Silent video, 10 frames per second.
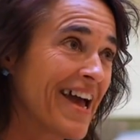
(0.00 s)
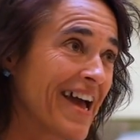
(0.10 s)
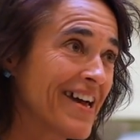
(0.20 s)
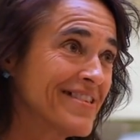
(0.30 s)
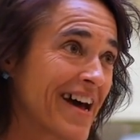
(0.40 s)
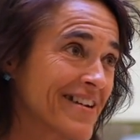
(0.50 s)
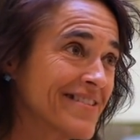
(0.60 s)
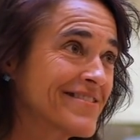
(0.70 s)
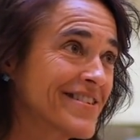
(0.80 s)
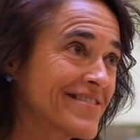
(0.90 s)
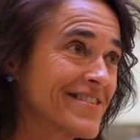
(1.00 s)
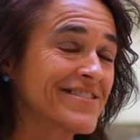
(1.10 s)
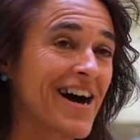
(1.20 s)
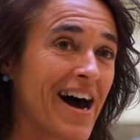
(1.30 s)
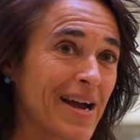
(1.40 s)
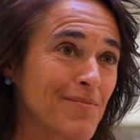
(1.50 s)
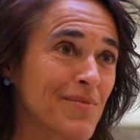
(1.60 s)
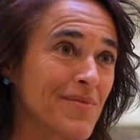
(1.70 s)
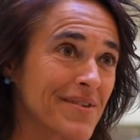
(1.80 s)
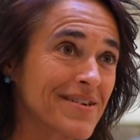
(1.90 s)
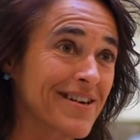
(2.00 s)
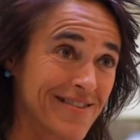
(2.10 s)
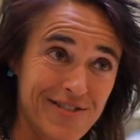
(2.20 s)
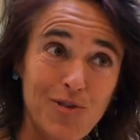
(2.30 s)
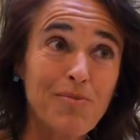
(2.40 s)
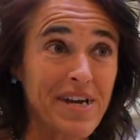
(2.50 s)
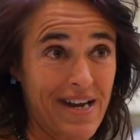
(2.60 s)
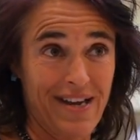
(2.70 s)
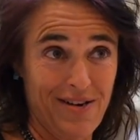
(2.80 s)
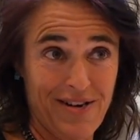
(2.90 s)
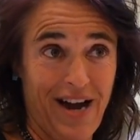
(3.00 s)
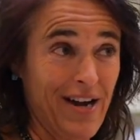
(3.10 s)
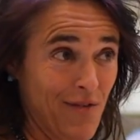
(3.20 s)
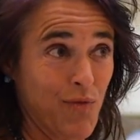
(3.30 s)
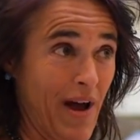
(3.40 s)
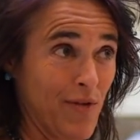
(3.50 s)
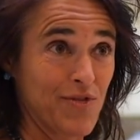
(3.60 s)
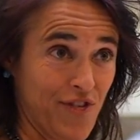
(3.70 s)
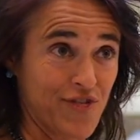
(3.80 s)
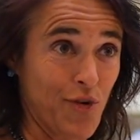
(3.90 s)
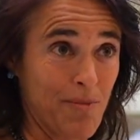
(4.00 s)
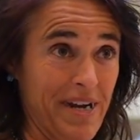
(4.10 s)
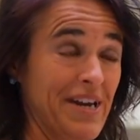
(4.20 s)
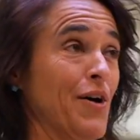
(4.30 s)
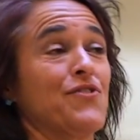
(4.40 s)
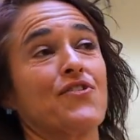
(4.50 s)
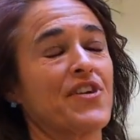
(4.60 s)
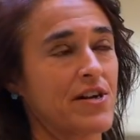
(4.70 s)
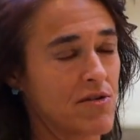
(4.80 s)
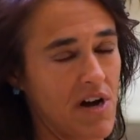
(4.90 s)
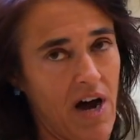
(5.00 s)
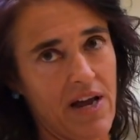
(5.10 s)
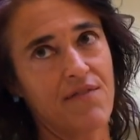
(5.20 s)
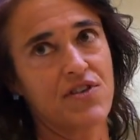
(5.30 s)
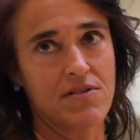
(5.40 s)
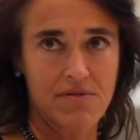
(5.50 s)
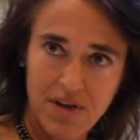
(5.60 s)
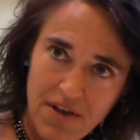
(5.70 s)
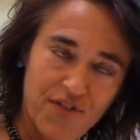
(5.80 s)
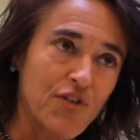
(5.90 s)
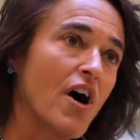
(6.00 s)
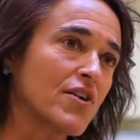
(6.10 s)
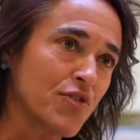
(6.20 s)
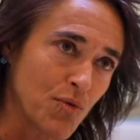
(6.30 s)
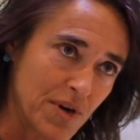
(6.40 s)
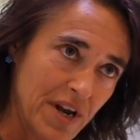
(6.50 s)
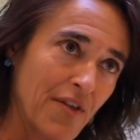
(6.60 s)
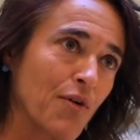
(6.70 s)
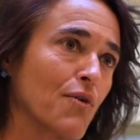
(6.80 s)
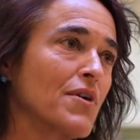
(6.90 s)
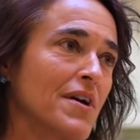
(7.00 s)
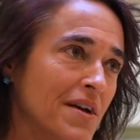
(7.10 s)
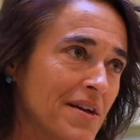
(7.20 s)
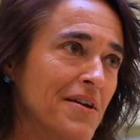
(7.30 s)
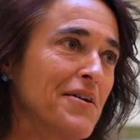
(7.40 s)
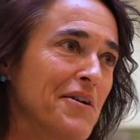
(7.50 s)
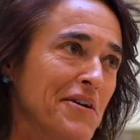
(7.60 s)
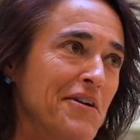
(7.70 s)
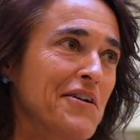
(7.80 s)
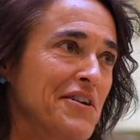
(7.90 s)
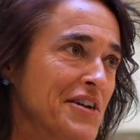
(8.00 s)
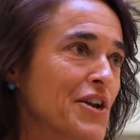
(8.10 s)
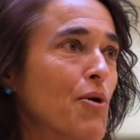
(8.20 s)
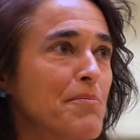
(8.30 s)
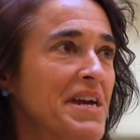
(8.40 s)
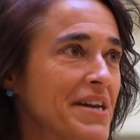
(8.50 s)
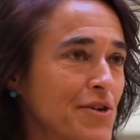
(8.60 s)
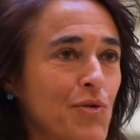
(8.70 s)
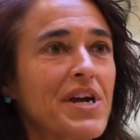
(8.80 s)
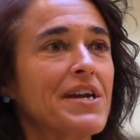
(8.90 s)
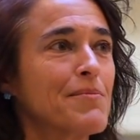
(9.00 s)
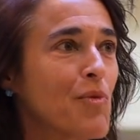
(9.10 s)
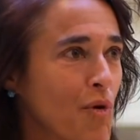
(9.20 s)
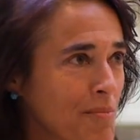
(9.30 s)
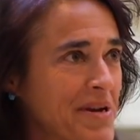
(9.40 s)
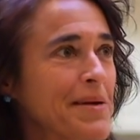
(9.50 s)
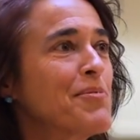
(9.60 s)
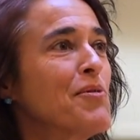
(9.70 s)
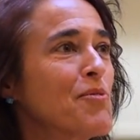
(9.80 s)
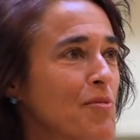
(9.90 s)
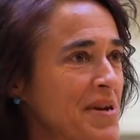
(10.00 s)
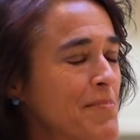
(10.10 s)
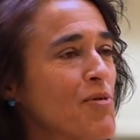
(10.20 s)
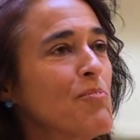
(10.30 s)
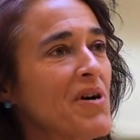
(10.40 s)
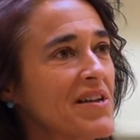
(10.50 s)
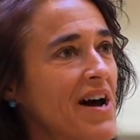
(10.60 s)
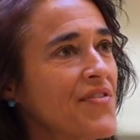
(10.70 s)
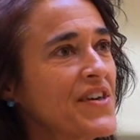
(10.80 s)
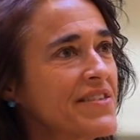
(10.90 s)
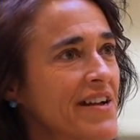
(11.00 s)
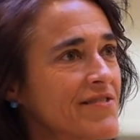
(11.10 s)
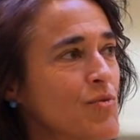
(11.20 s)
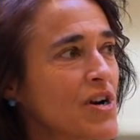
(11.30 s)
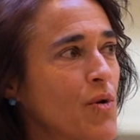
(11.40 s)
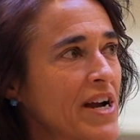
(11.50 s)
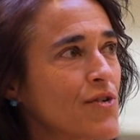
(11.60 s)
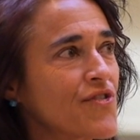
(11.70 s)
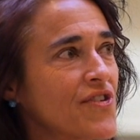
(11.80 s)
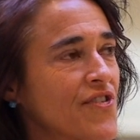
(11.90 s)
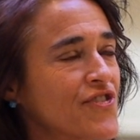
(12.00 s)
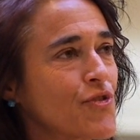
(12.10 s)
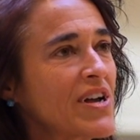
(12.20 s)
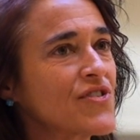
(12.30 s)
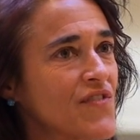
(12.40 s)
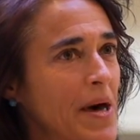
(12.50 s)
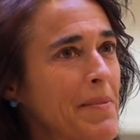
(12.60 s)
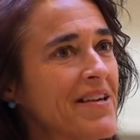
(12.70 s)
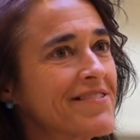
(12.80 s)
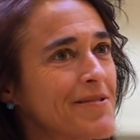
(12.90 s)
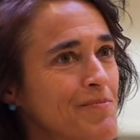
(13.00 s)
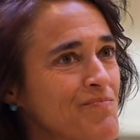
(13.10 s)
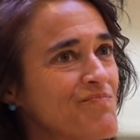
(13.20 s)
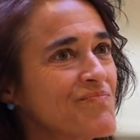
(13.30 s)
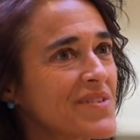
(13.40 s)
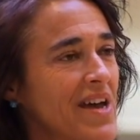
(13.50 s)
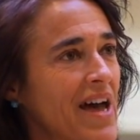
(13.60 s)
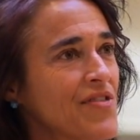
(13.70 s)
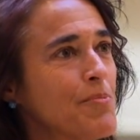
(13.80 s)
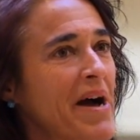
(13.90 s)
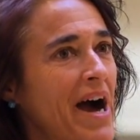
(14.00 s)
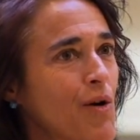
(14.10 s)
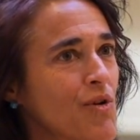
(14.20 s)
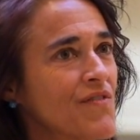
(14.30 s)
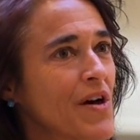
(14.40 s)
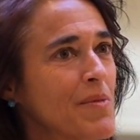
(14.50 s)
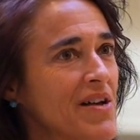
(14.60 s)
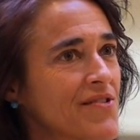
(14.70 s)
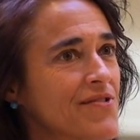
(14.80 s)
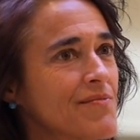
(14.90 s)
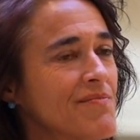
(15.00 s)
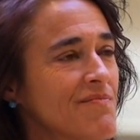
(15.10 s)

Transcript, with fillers: And that is just the time consuming and kind of rather disturbing. You know, it's just like, oh God, I have to slog through another you know, meet and greet and more people, more people. But I think that's what Quakers, the strength of them is and the power of them is.